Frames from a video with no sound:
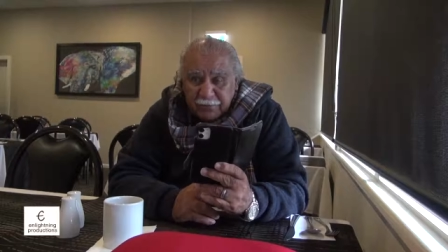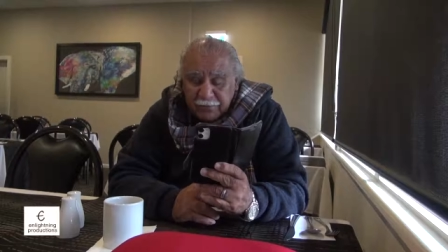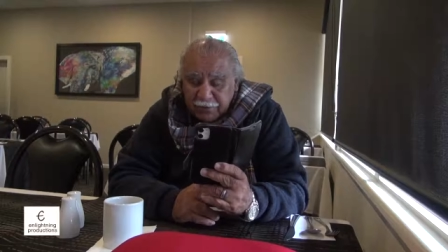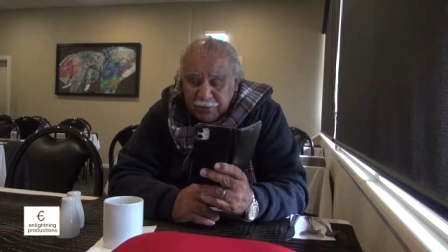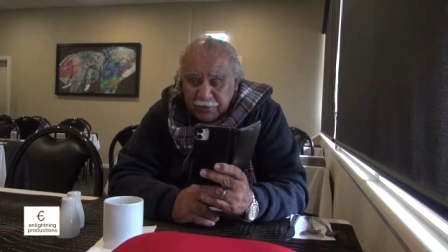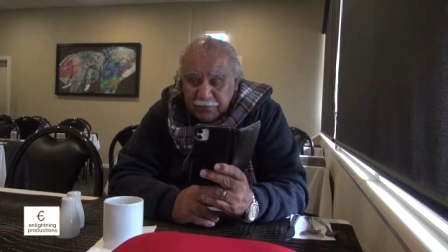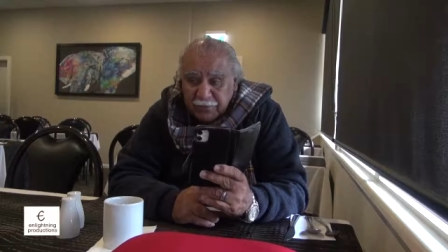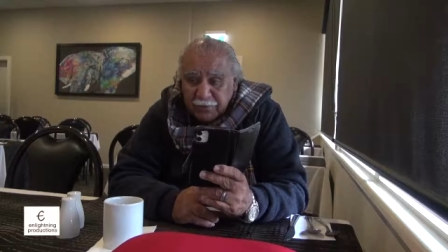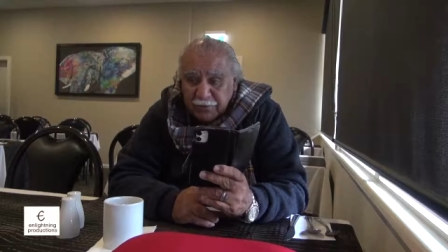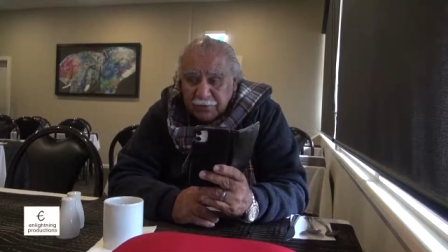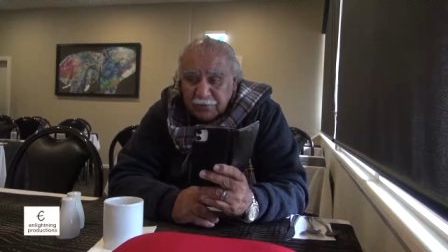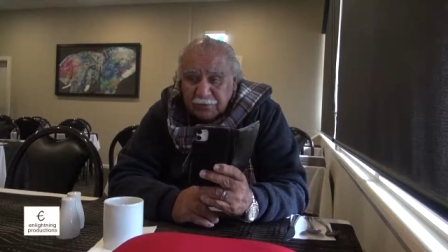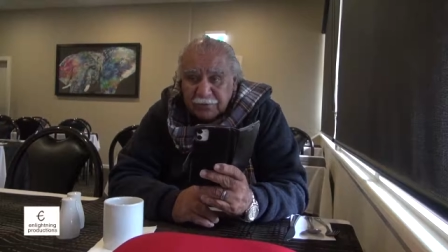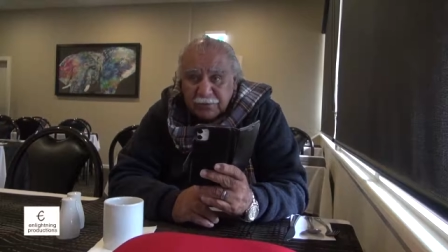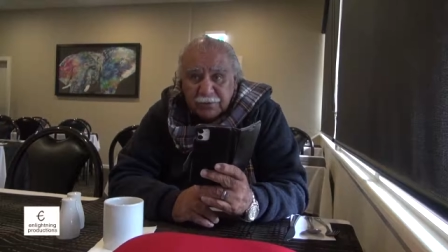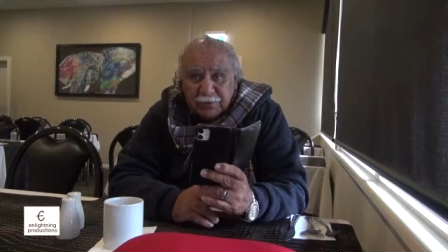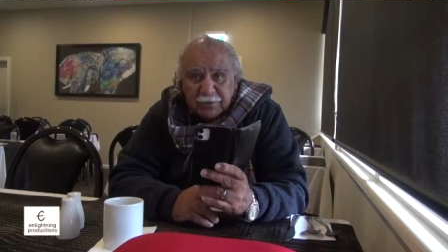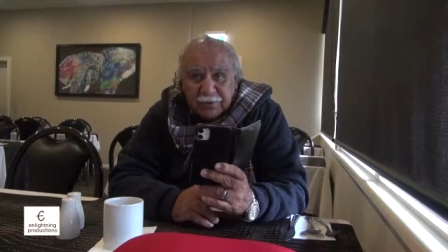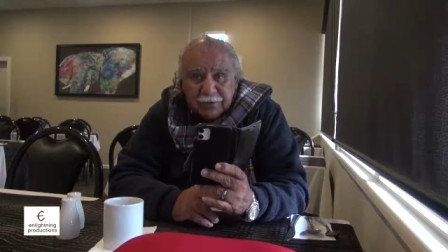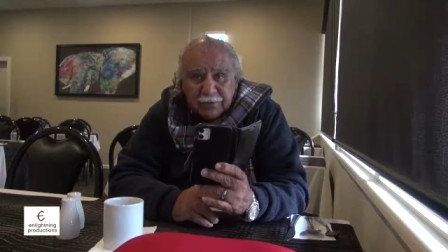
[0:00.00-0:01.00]
for that
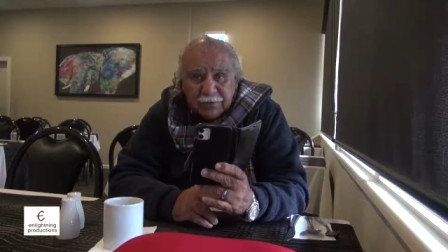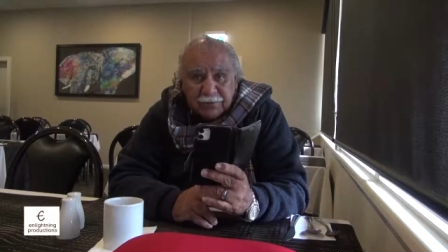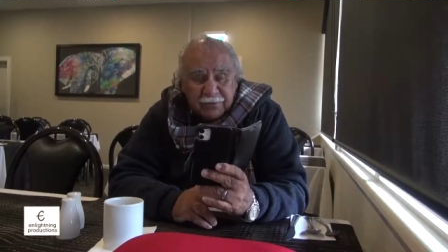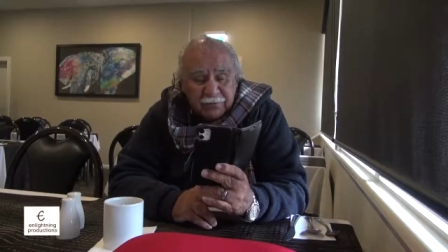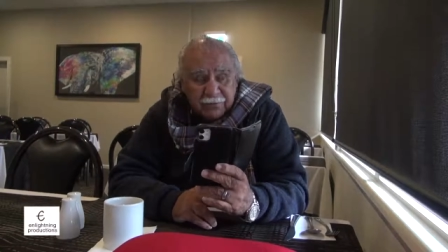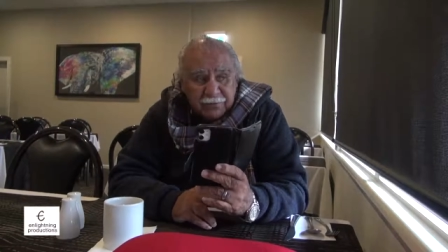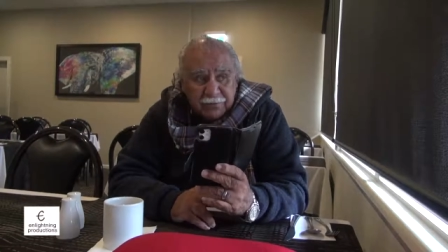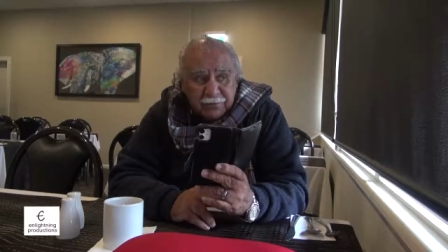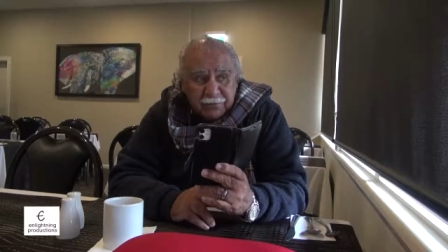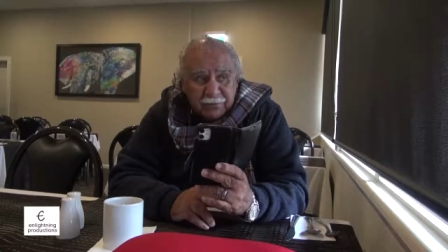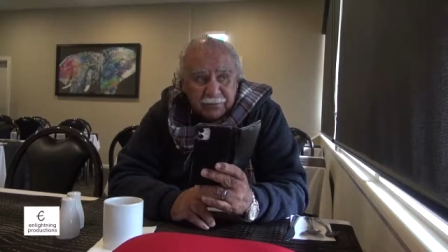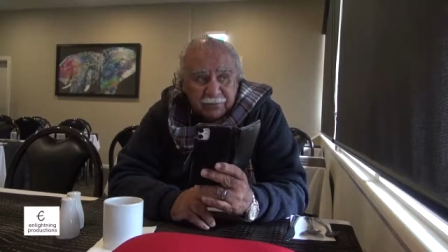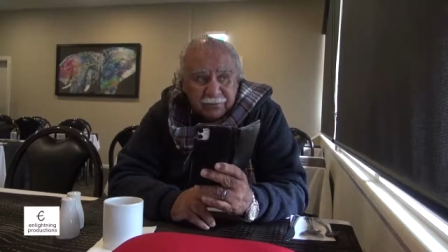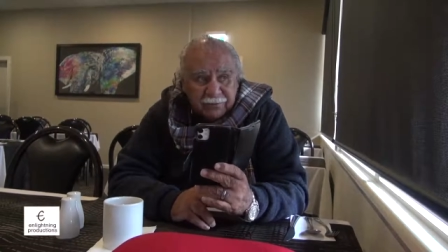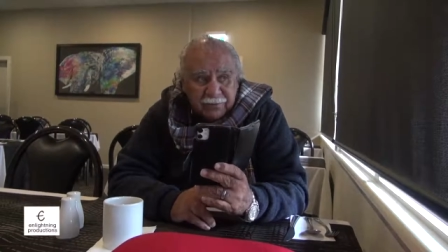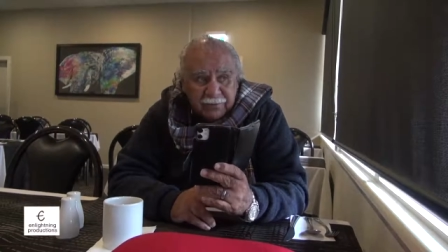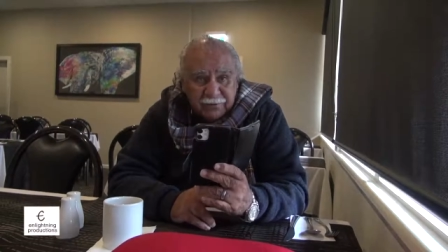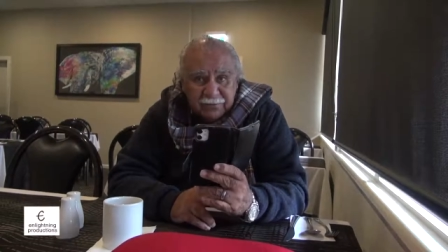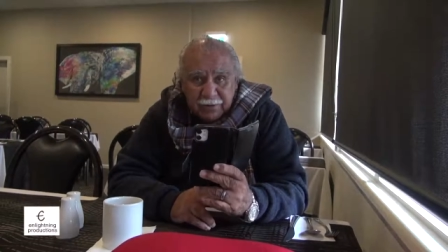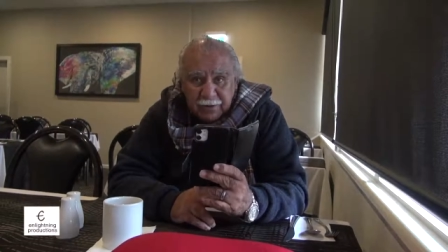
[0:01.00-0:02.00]
wrongdoing so that you can
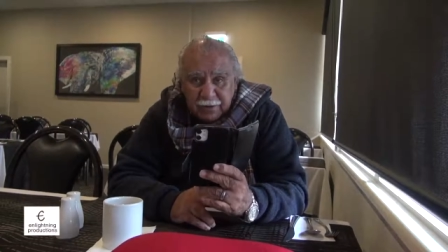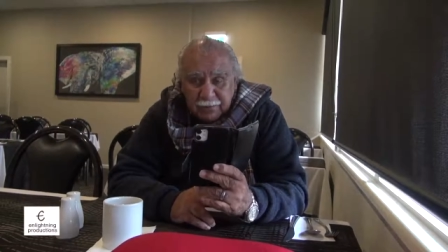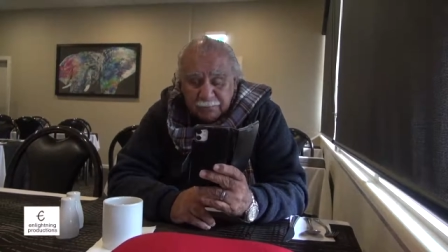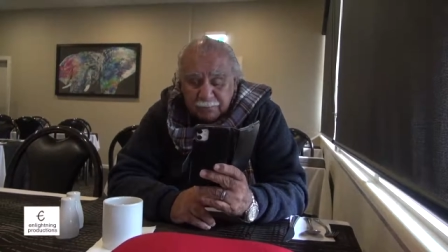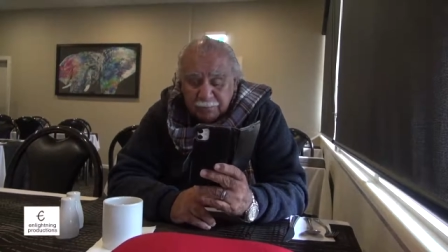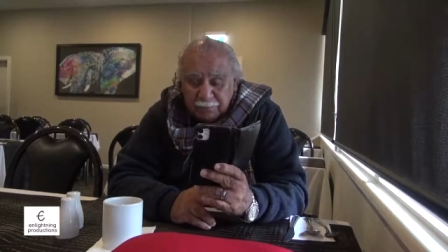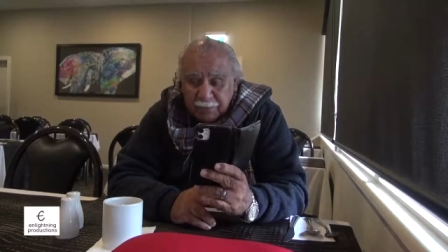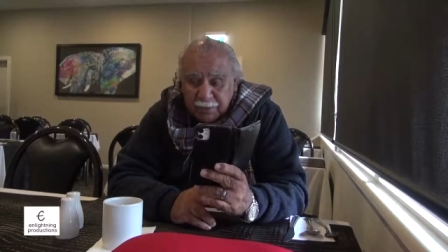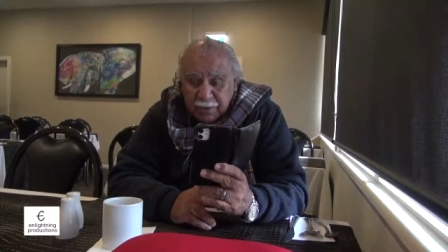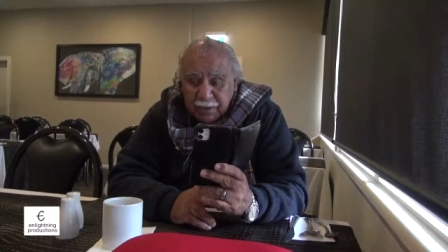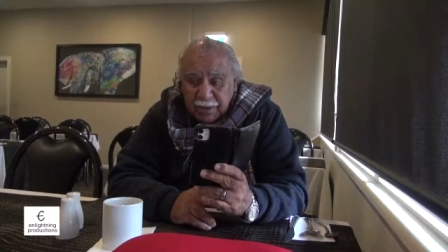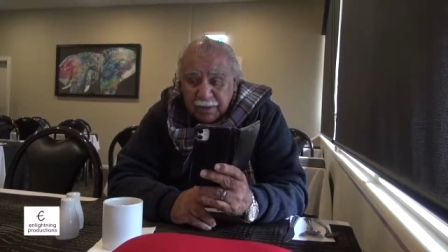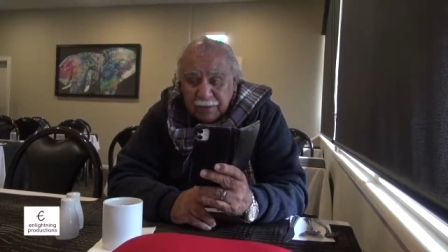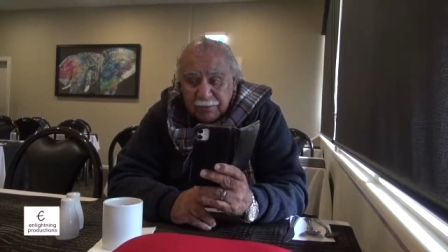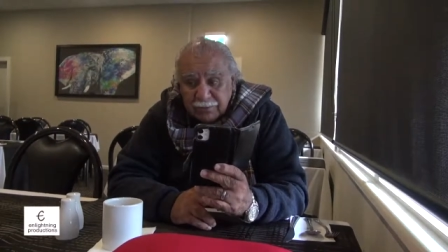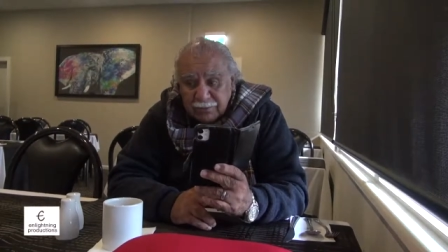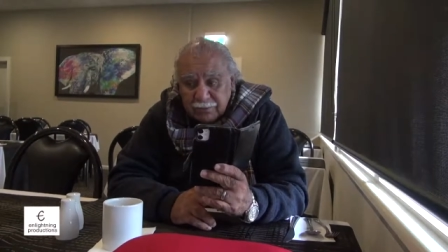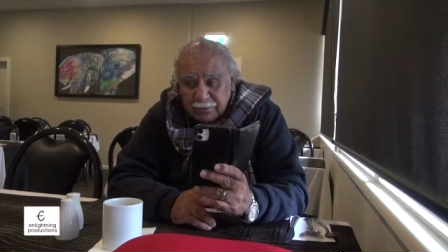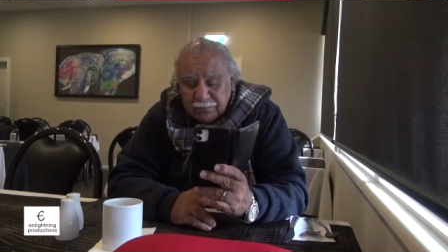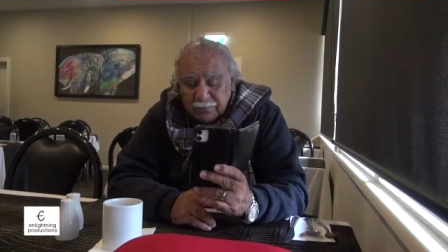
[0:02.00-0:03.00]
fix it up.
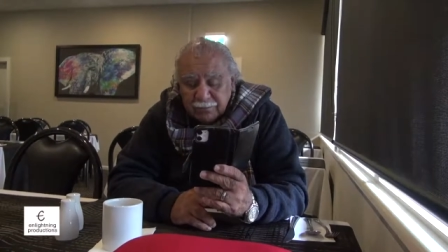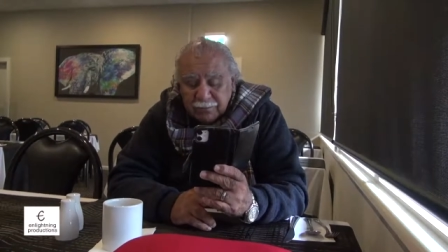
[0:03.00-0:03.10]
And